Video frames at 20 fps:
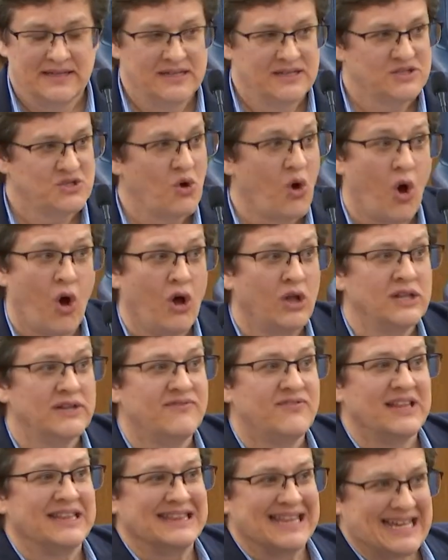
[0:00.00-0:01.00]
So all
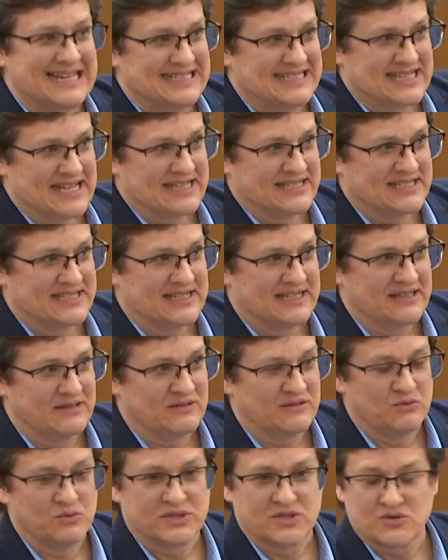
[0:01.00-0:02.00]
of the late
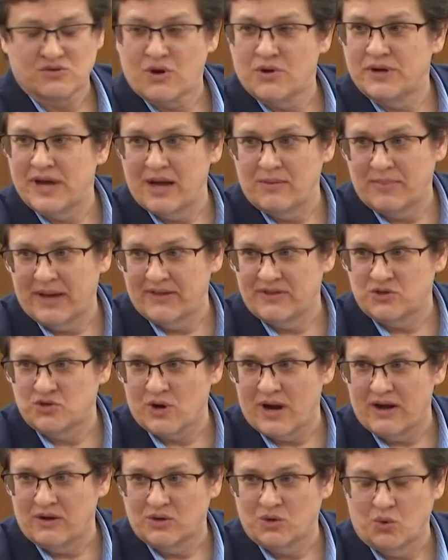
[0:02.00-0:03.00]
testing was thrown out by the
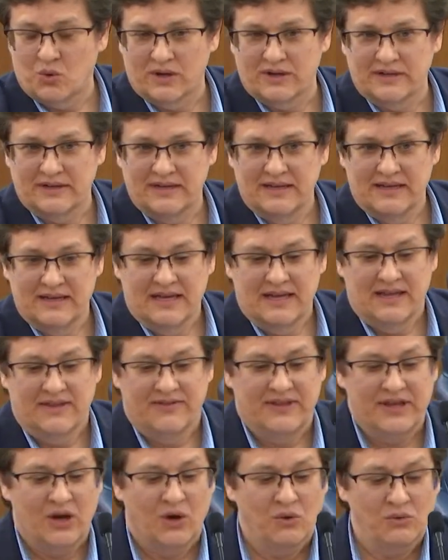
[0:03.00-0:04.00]
trial court.
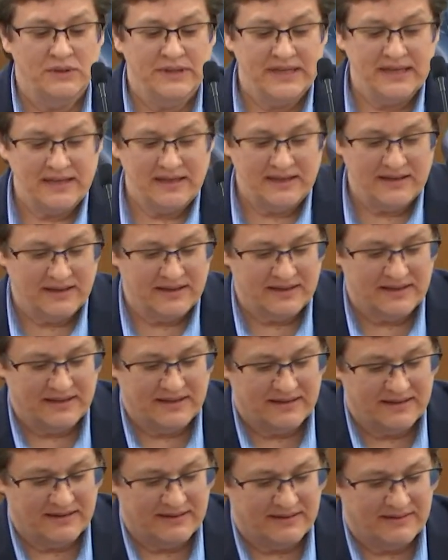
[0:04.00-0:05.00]
The only
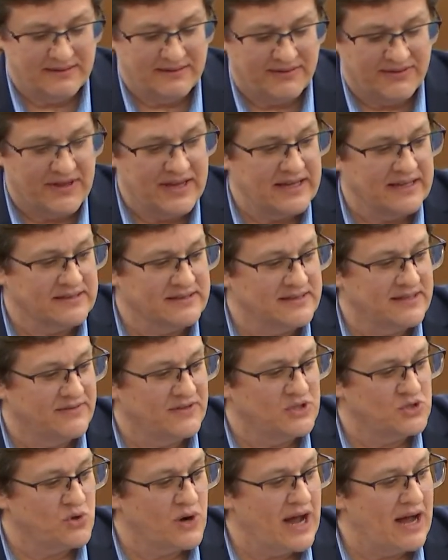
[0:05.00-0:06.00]
things that
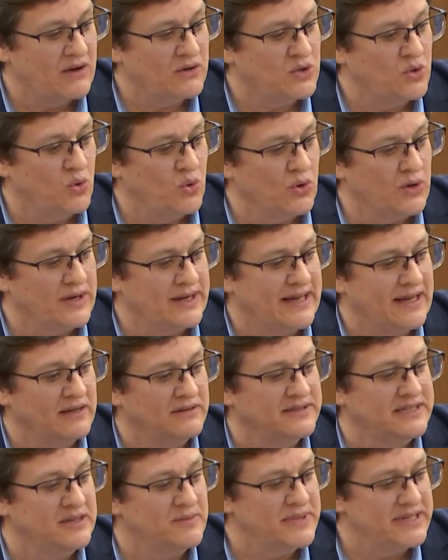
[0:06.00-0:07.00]
the trial court
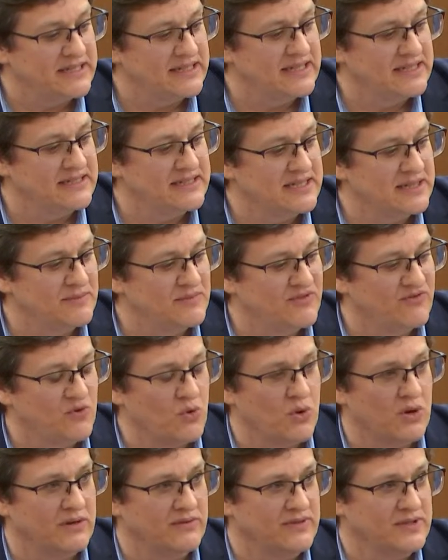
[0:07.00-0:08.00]
held him in contempt
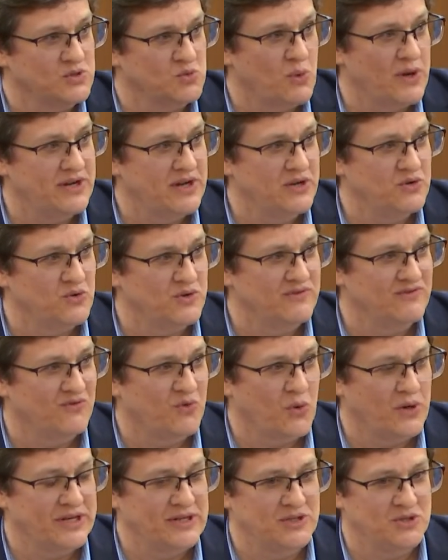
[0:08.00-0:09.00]
for, this
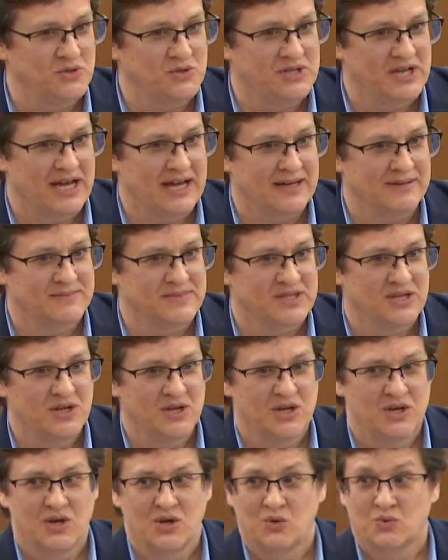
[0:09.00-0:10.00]
142 times,
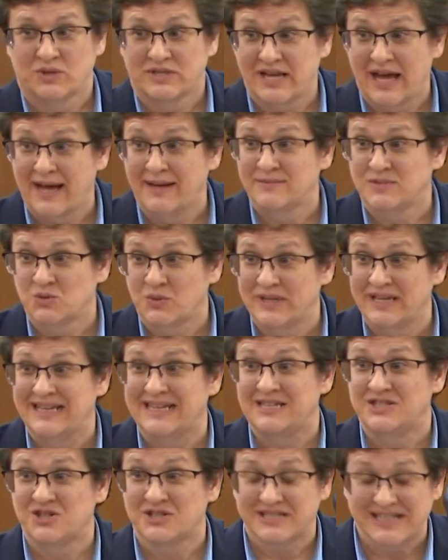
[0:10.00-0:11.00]
were times when
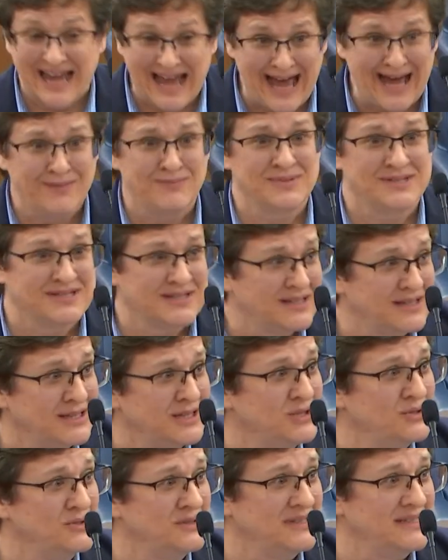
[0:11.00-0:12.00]
he just
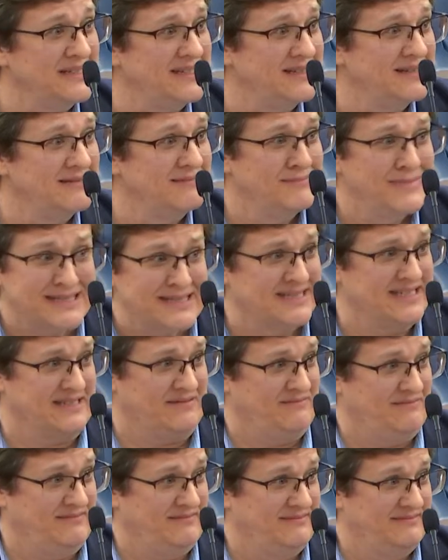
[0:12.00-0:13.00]
absolutely missed
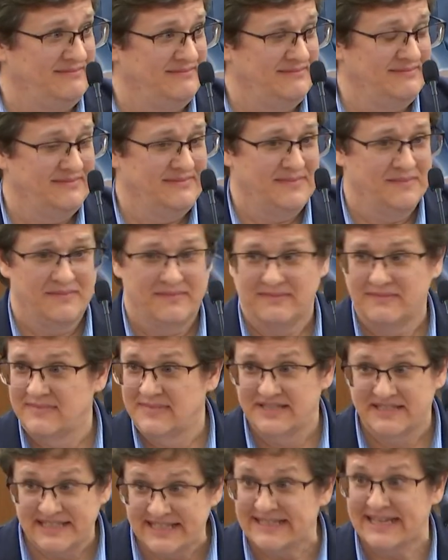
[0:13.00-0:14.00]
it,
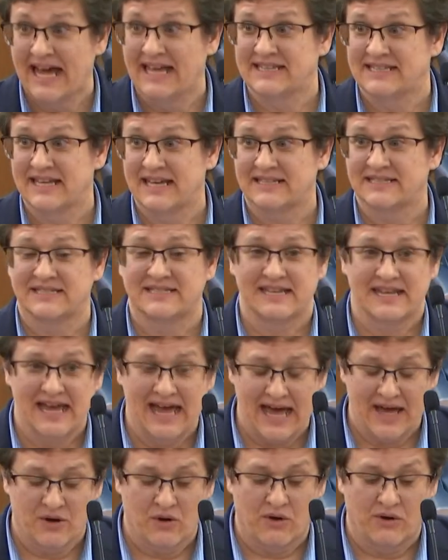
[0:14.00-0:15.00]
did not test
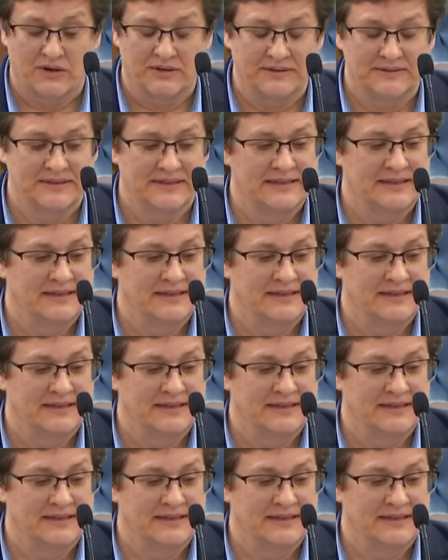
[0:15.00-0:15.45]
at all.